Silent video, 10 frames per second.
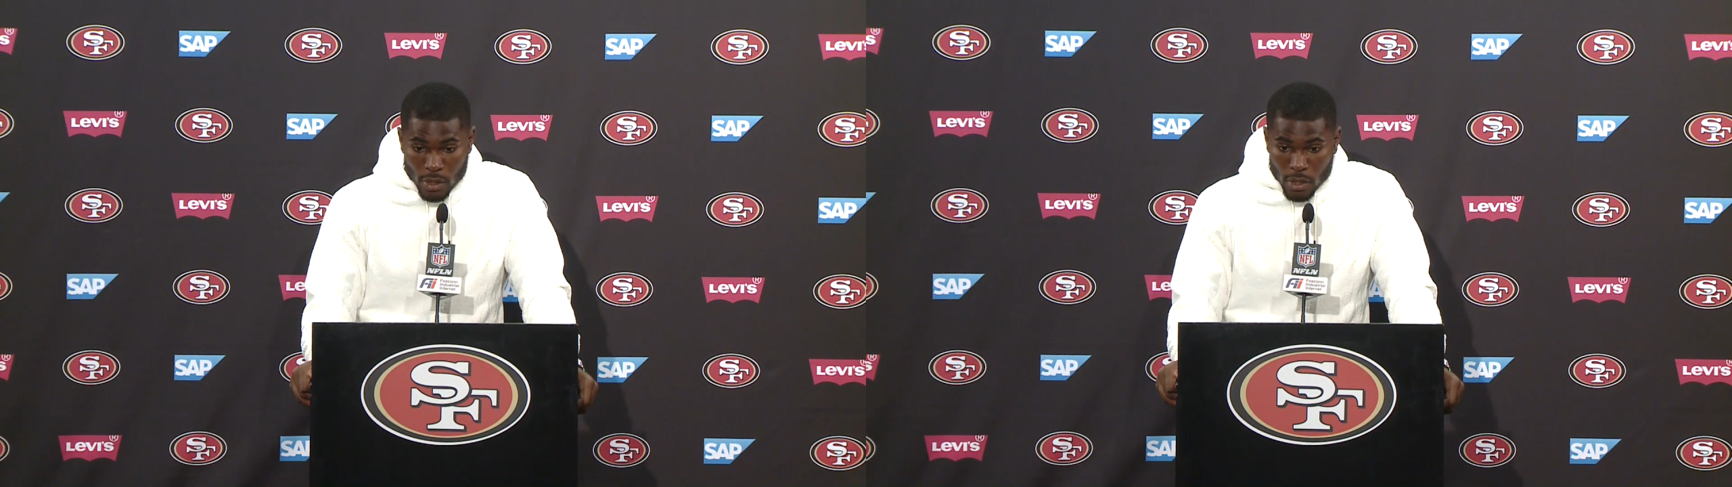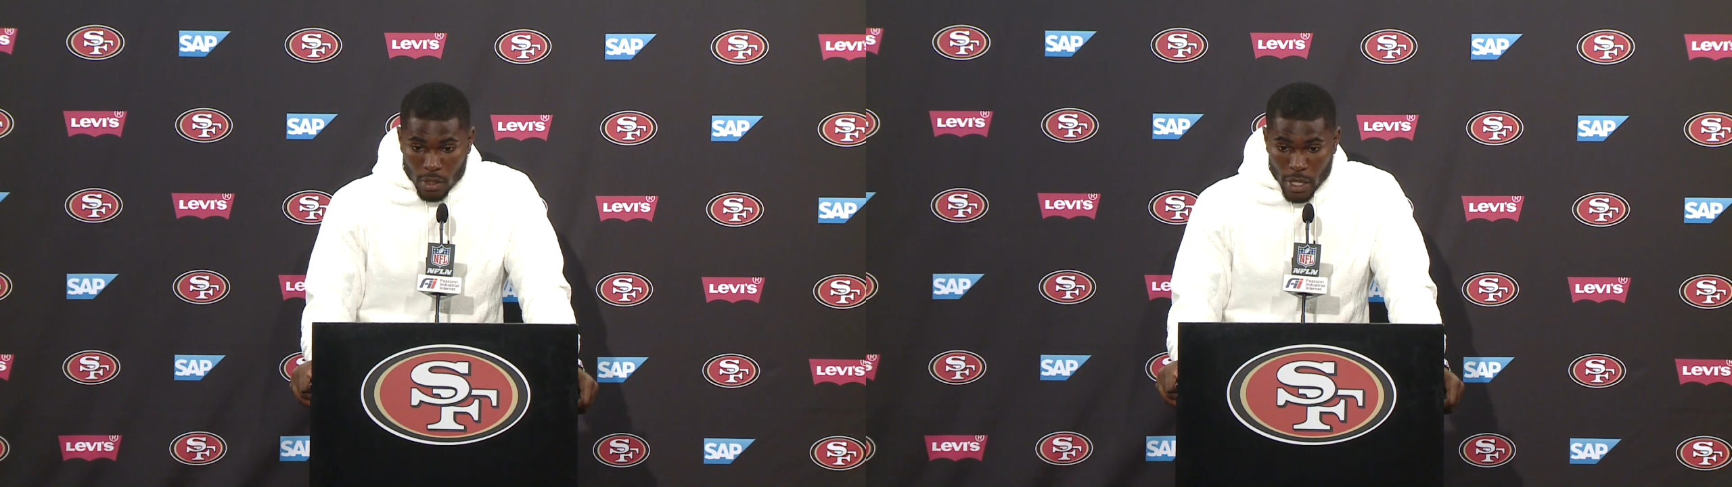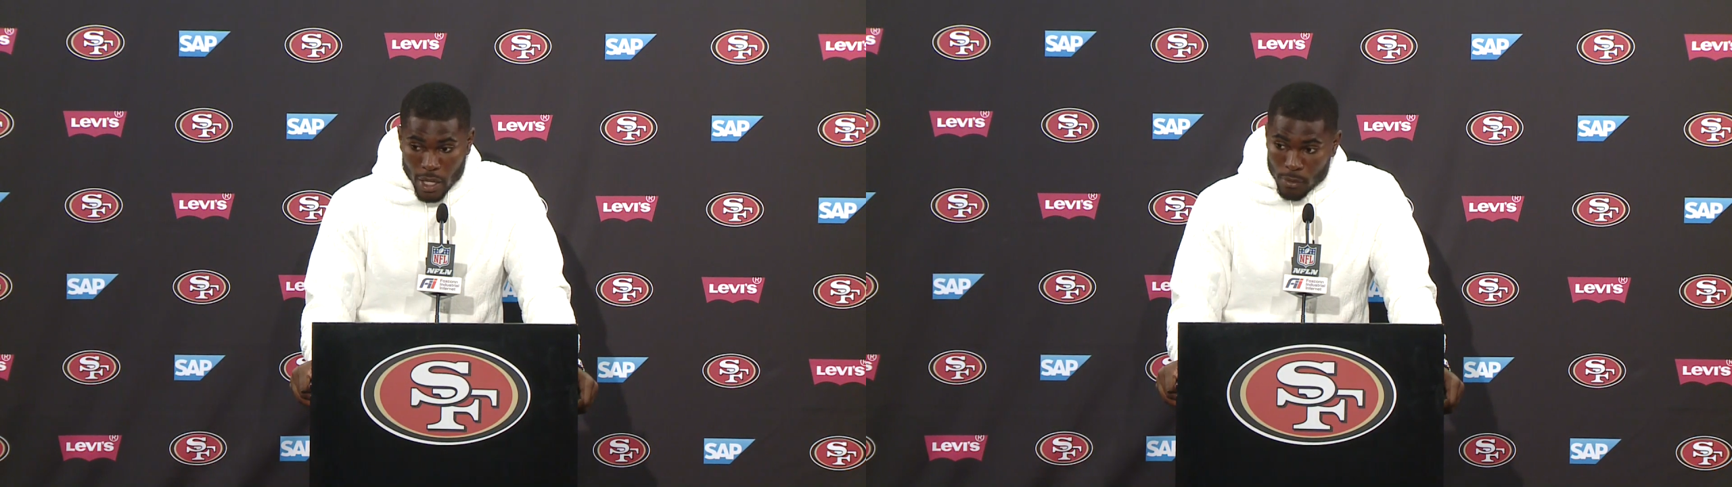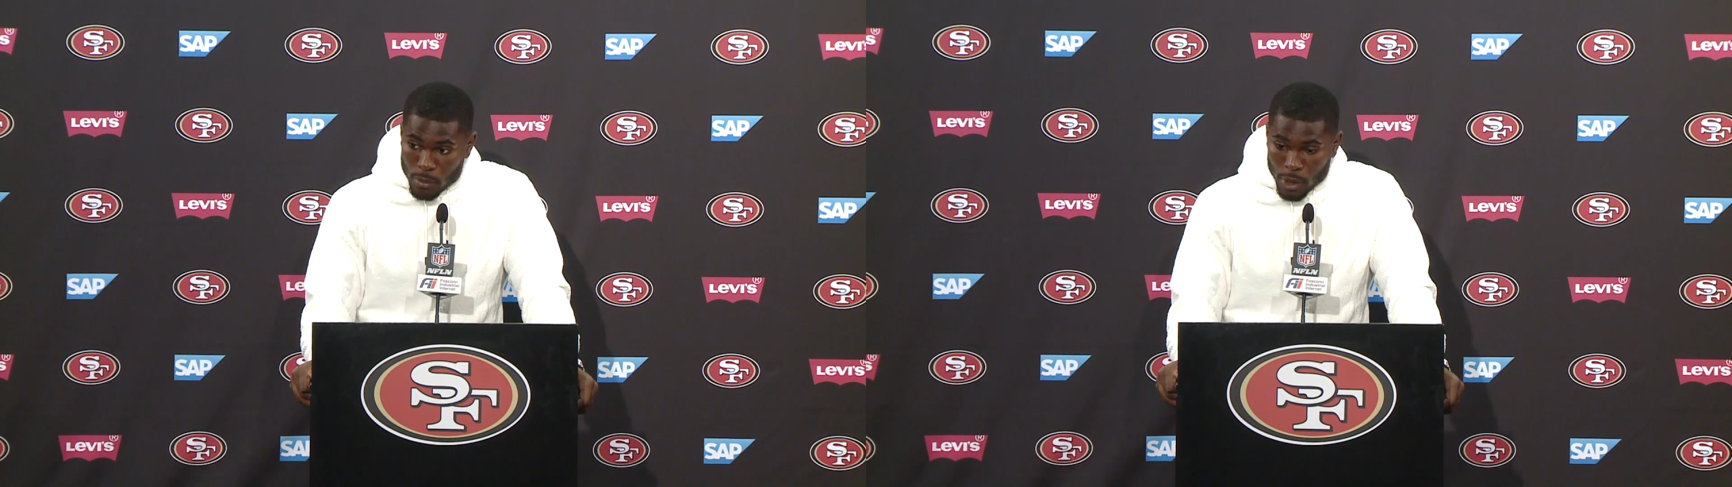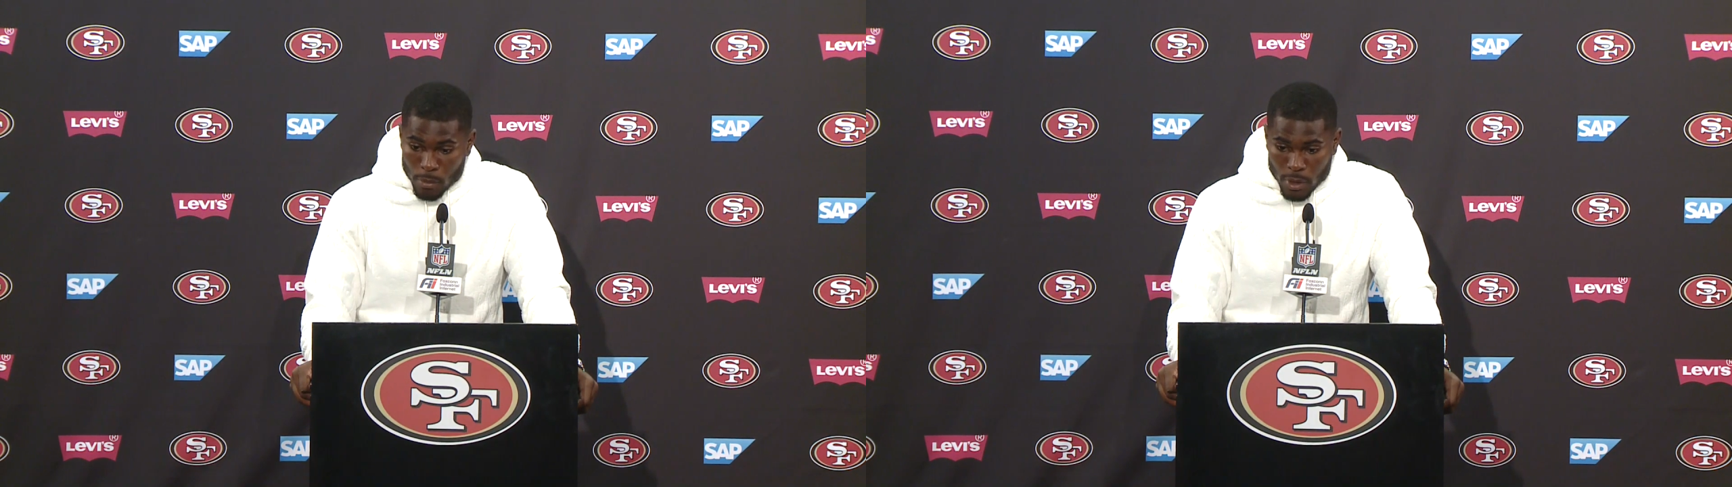Adams
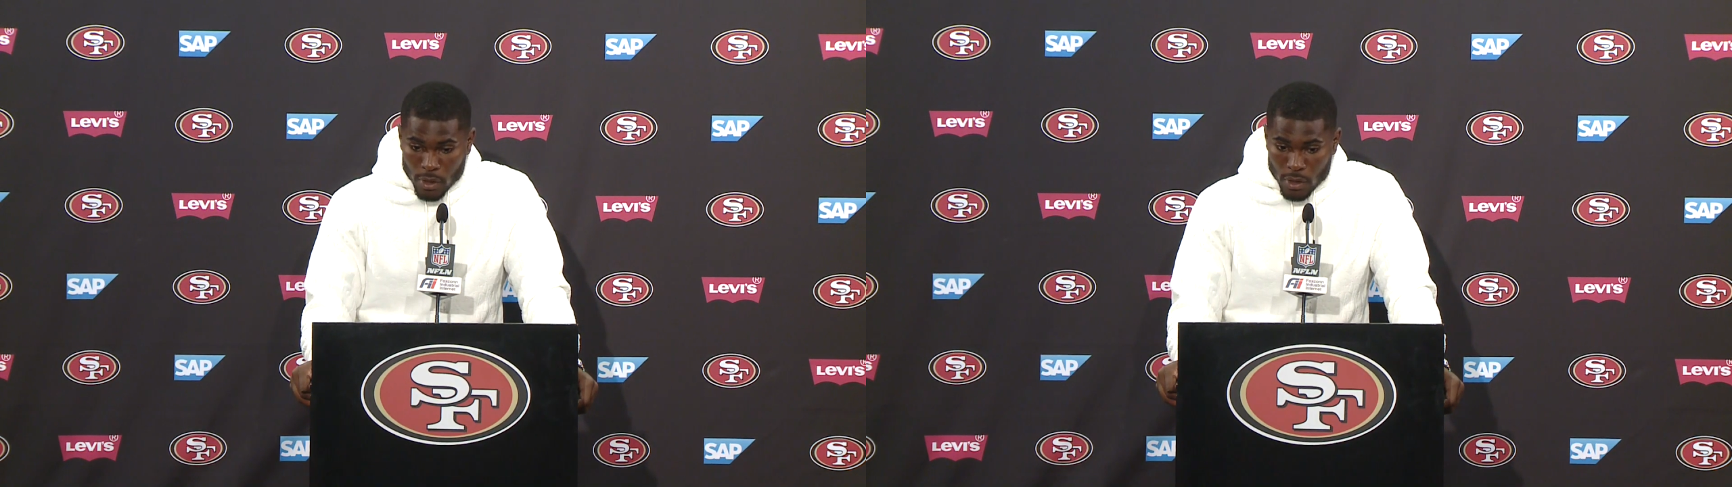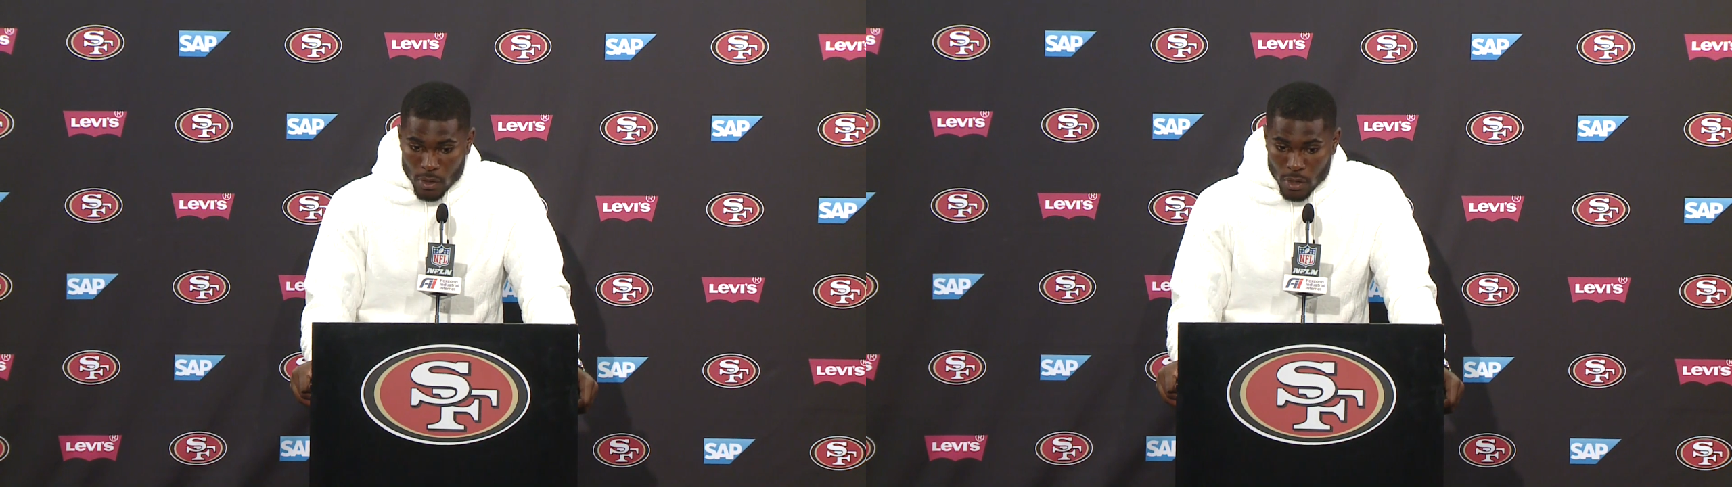made plays.